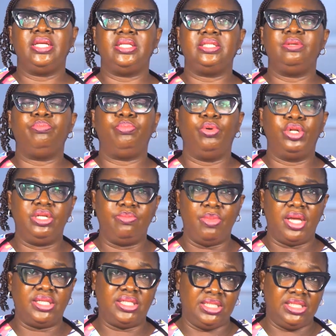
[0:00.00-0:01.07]
is the body
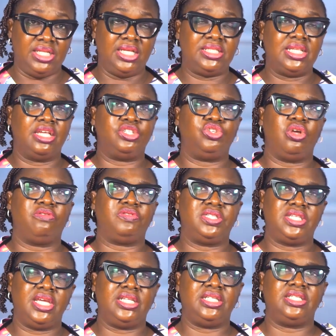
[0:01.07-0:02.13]
mass index, as you have
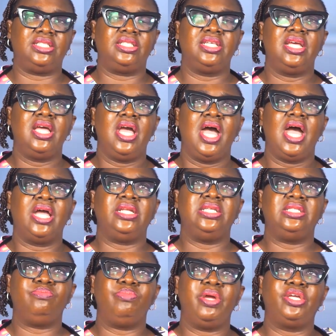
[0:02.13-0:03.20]
said it, and
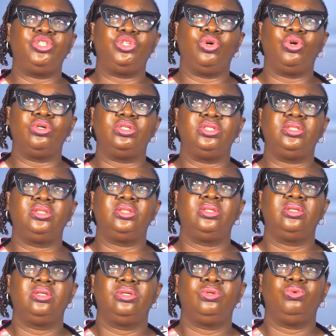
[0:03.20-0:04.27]
is measured
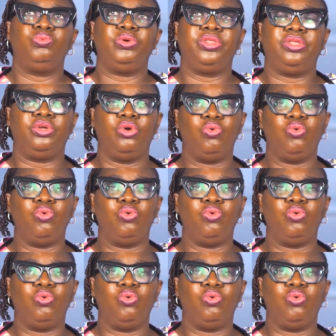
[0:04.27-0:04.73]
with your